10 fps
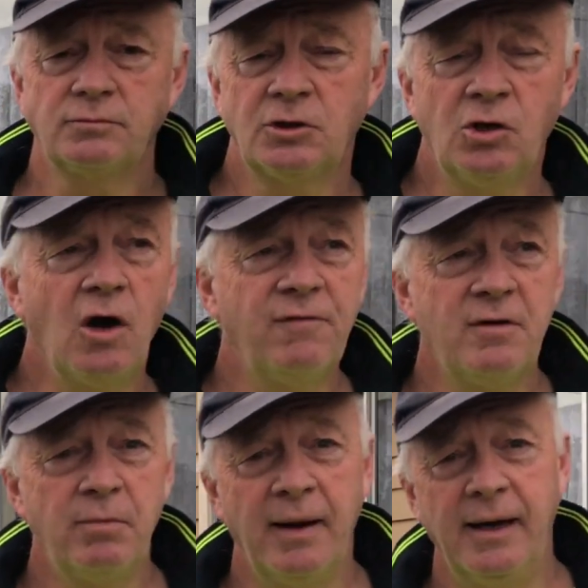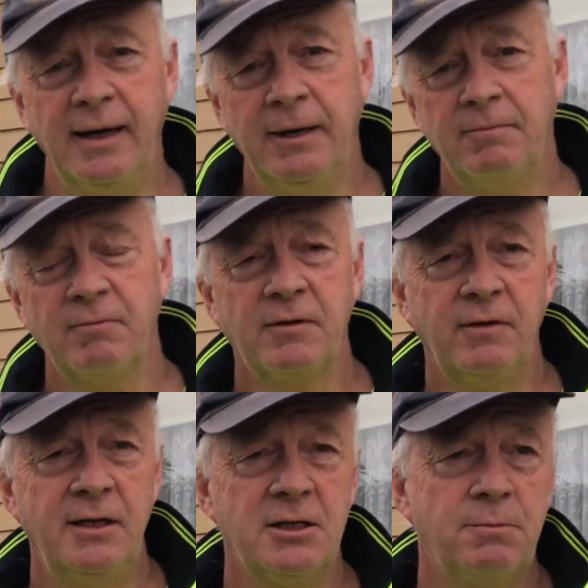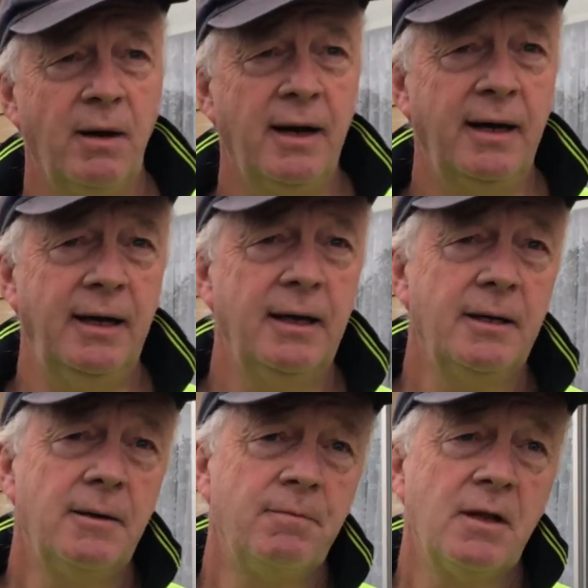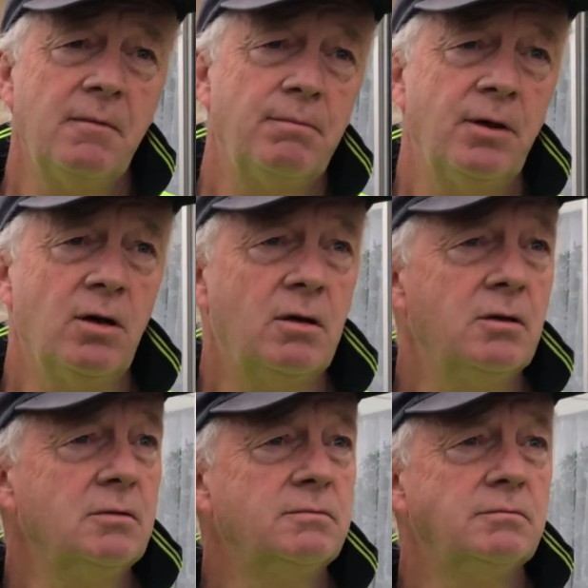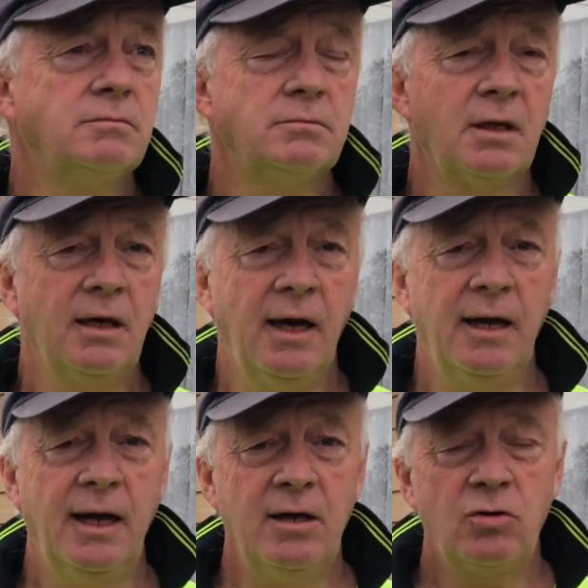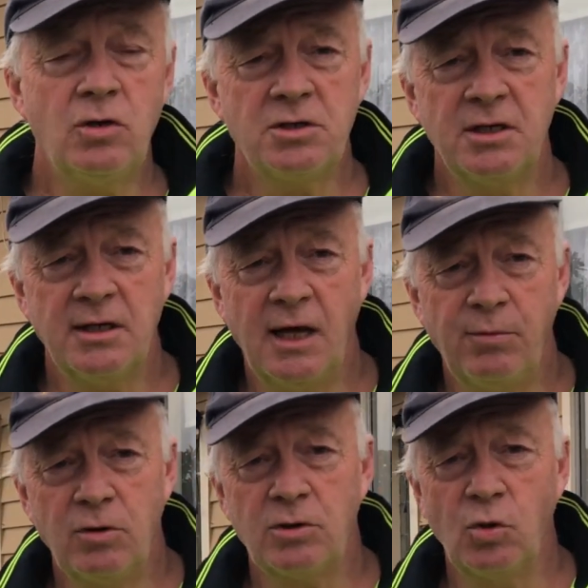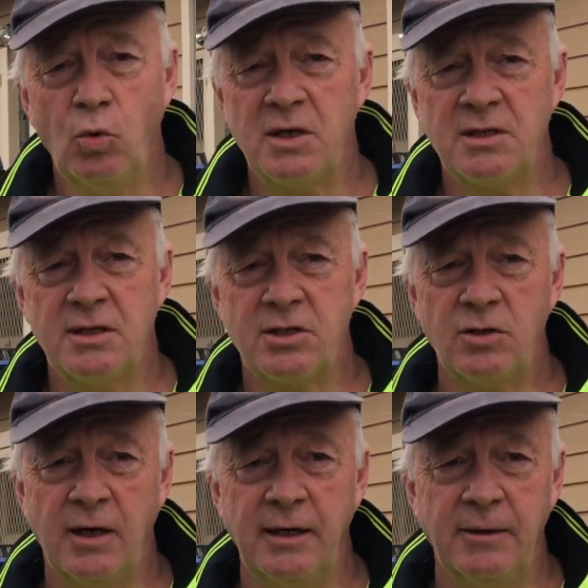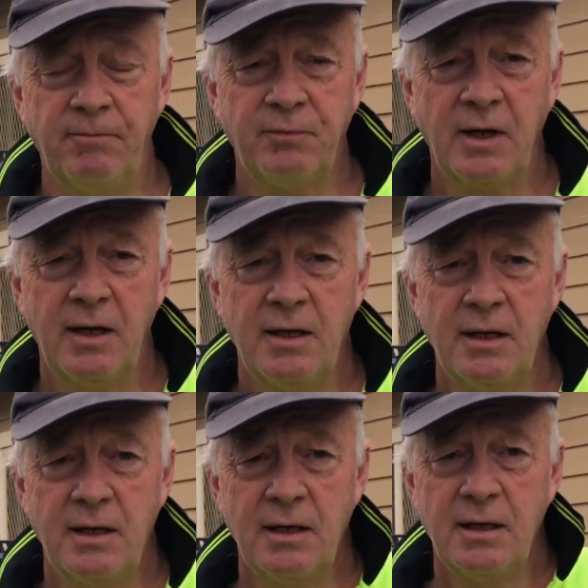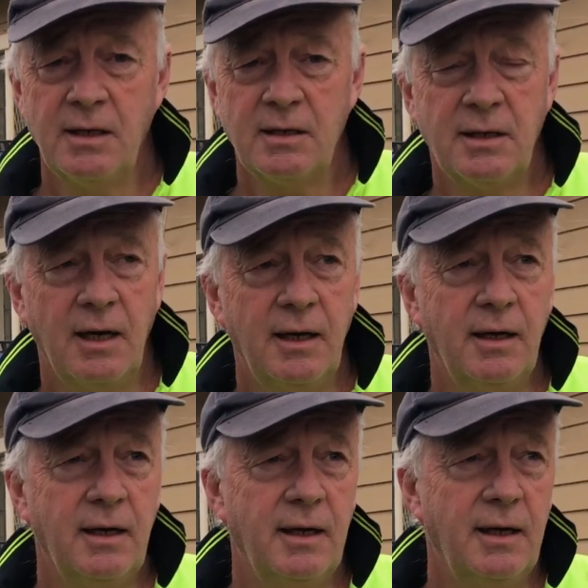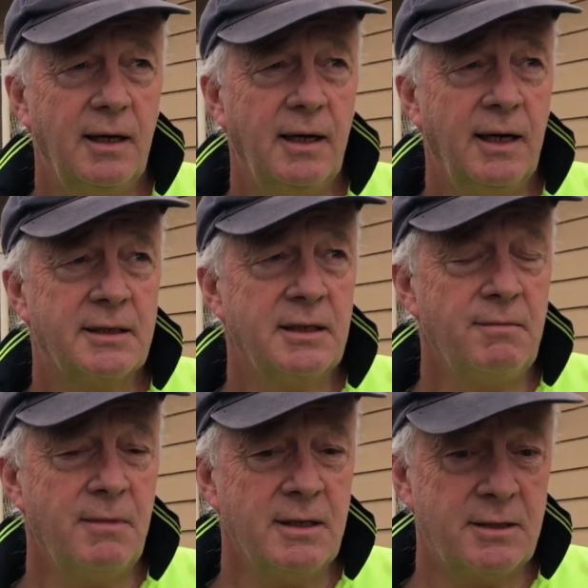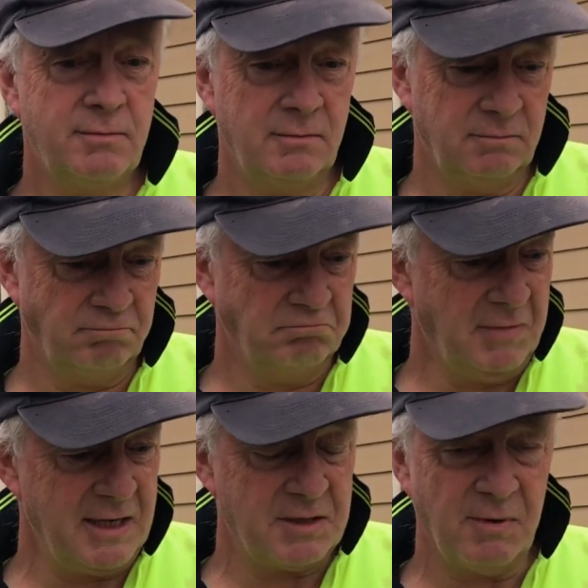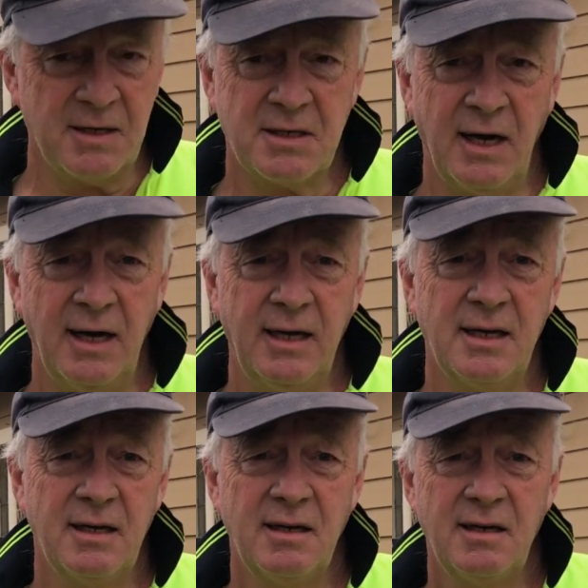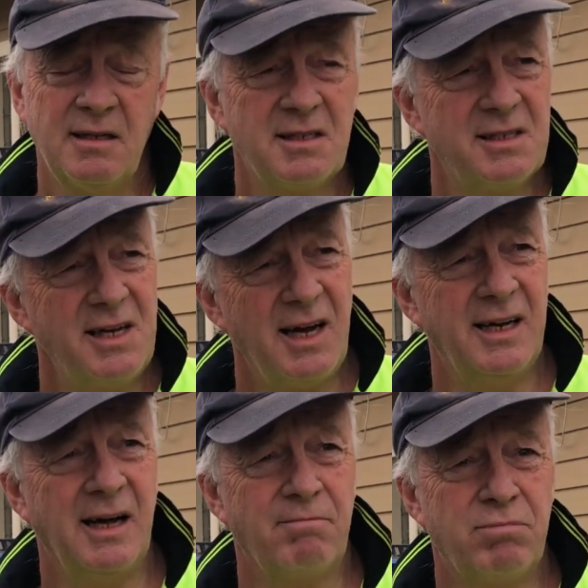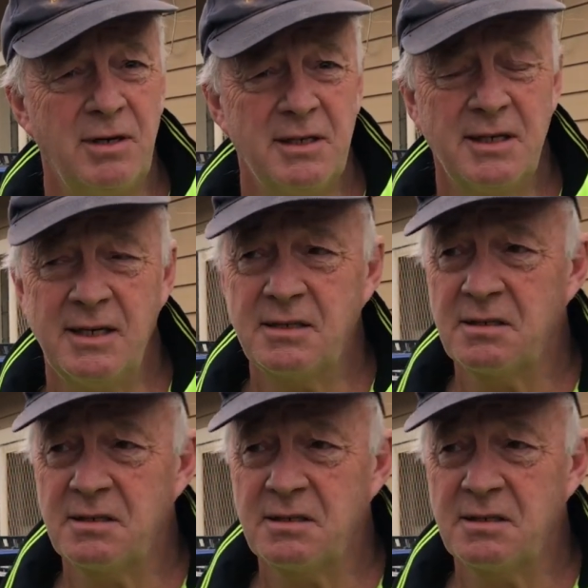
Coffin Bay, Venus Bay, Long, and heading across the Nullarbor to Western Australia. So, as some of my mates might say, suck it up, princess.